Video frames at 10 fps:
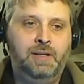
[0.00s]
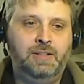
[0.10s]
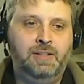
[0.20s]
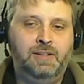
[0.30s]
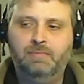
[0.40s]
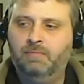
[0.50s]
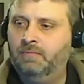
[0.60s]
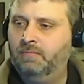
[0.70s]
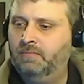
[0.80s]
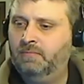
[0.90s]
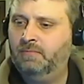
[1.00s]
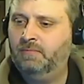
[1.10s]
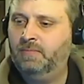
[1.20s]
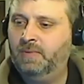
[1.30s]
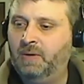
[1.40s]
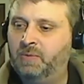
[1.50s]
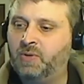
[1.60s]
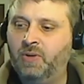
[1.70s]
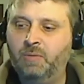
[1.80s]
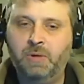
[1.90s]
It, that
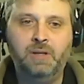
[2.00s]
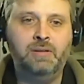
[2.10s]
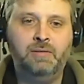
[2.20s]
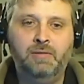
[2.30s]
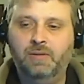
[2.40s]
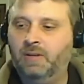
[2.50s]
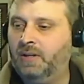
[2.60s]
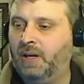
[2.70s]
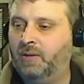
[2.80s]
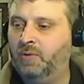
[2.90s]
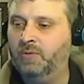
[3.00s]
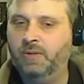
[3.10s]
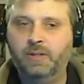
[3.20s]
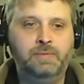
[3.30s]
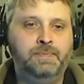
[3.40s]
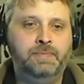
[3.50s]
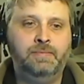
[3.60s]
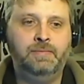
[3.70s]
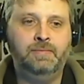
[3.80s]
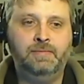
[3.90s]
was creepy. Kind of cool. Hang on,
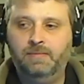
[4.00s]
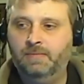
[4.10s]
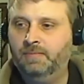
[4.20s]
hang on.